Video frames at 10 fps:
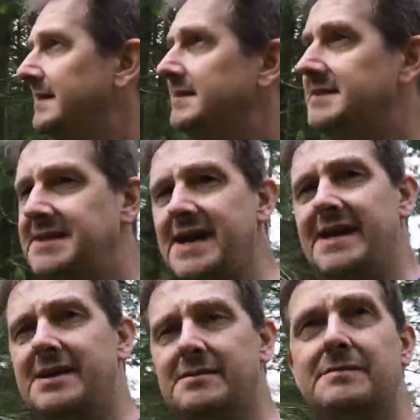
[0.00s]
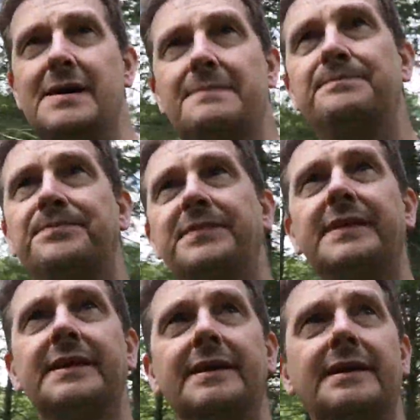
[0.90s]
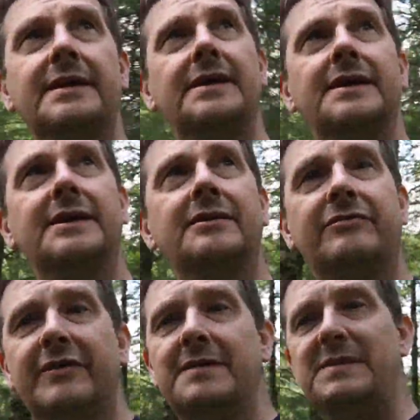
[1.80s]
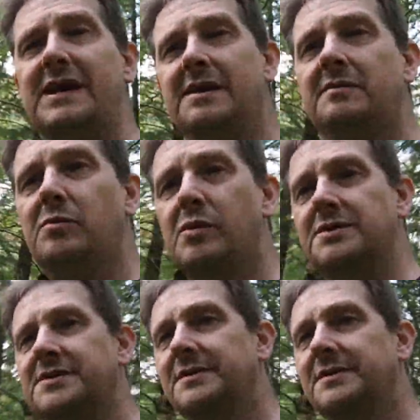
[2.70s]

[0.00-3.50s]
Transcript: Today you find me in a wood.